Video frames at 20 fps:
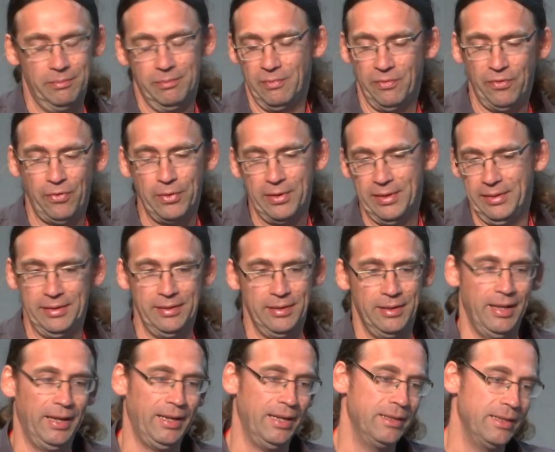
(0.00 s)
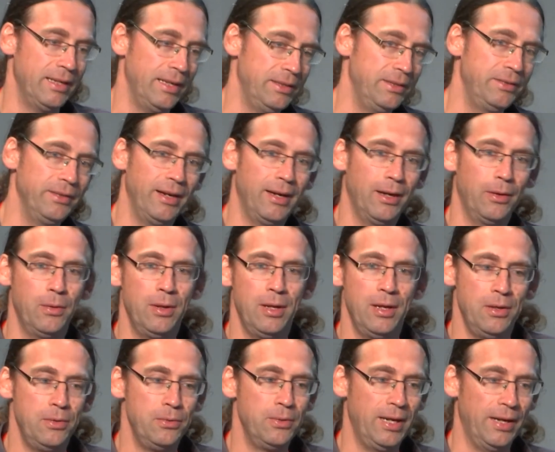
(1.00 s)
for it. Like right now,
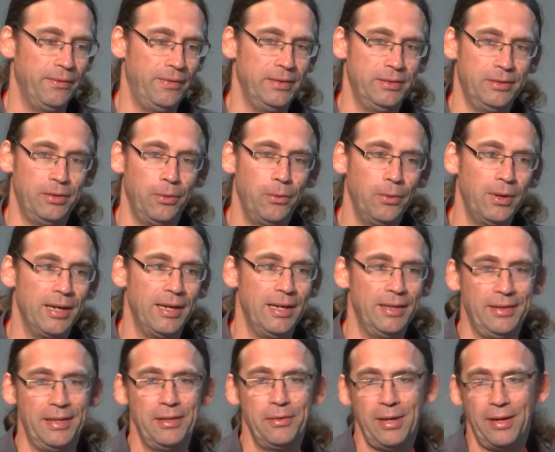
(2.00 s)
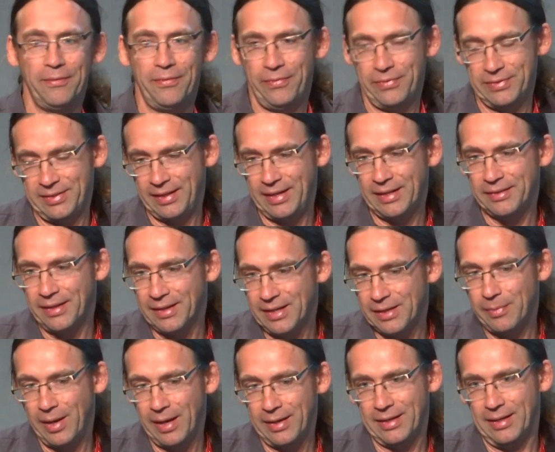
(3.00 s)
you have a token and you have secondary
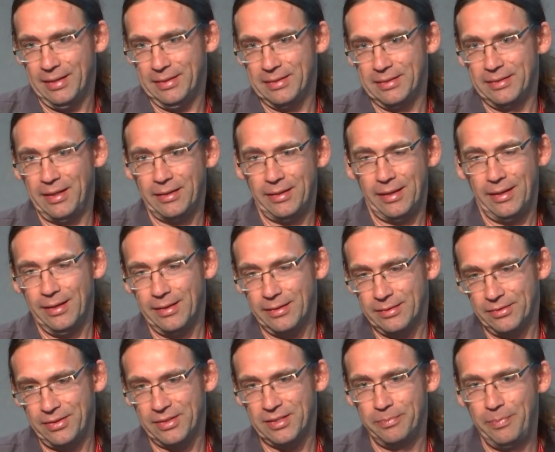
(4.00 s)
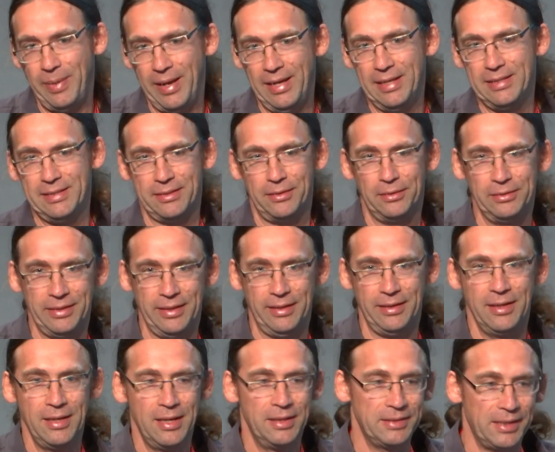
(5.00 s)
markets that are just based on the
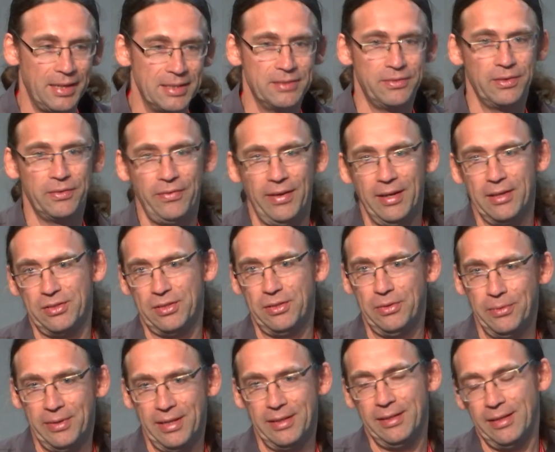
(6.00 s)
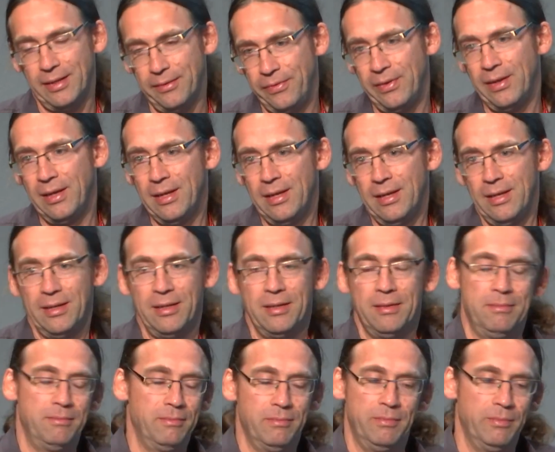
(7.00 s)
transfer function. You can have
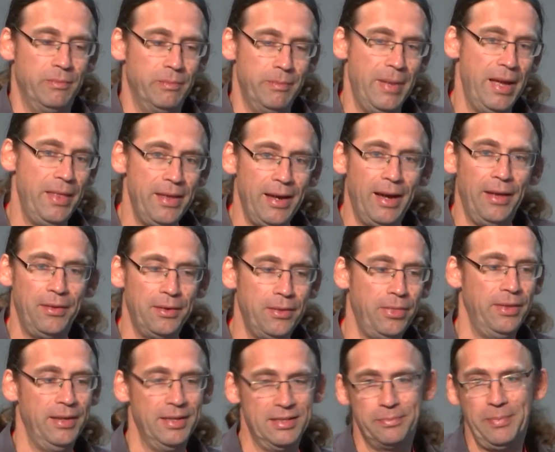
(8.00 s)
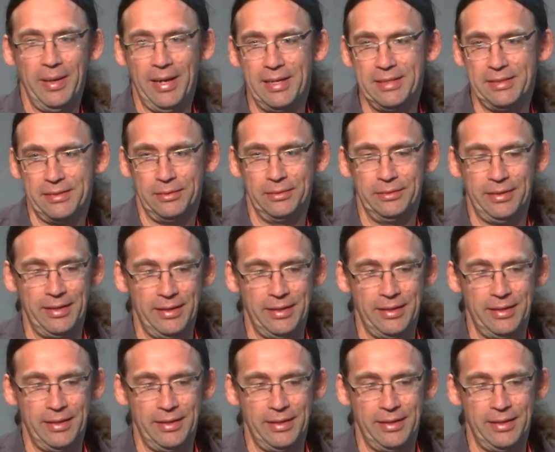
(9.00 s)
many other things based on